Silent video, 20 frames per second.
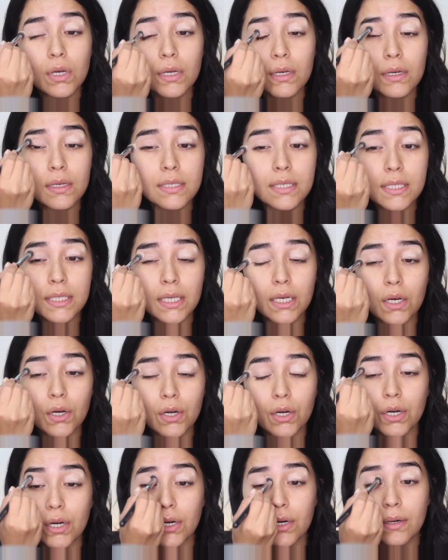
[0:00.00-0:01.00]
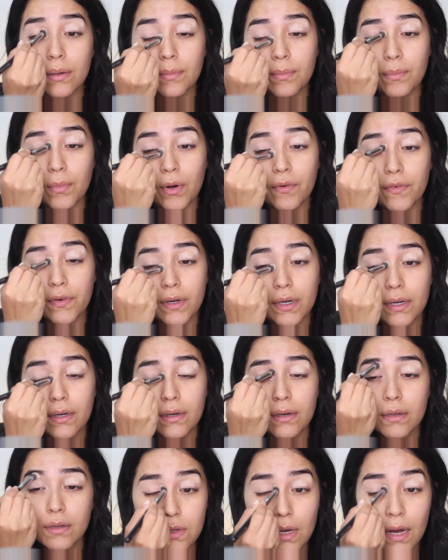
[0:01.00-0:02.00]
concealer buffer
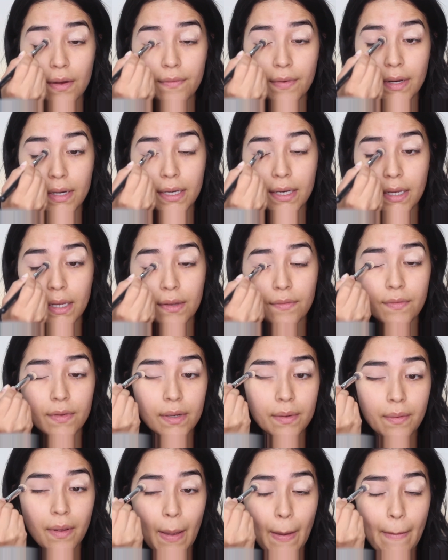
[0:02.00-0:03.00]
to have an even